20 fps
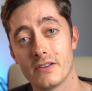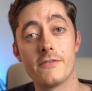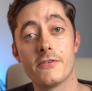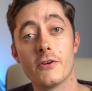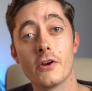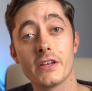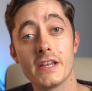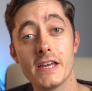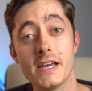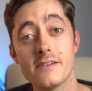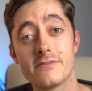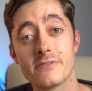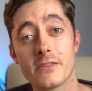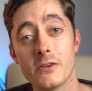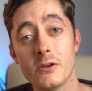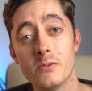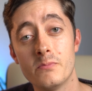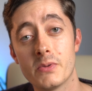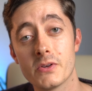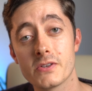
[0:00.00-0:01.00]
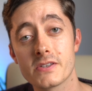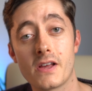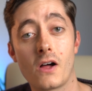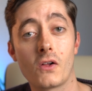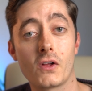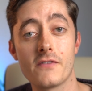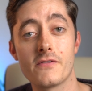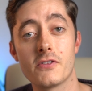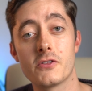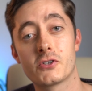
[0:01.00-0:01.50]
If you're only here for the numbers, I'll
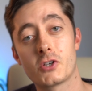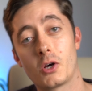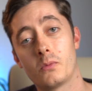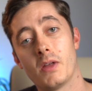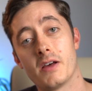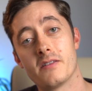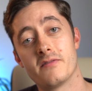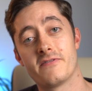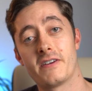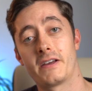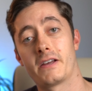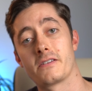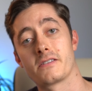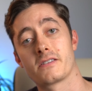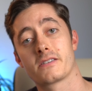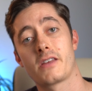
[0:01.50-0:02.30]
give you the top line figures.